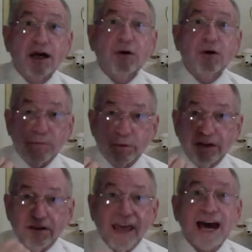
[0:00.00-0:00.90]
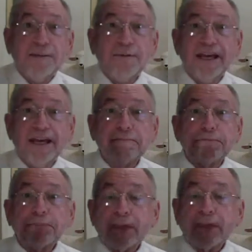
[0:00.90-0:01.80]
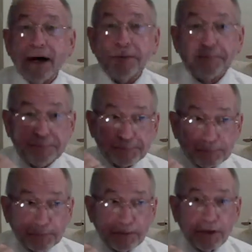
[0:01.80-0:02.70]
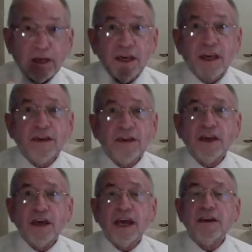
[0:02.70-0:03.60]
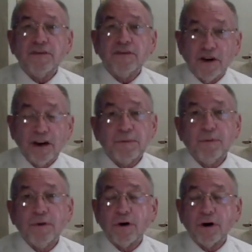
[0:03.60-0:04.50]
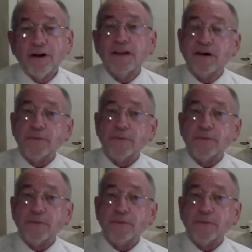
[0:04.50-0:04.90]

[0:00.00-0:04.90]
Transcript: what's happening and it's very important that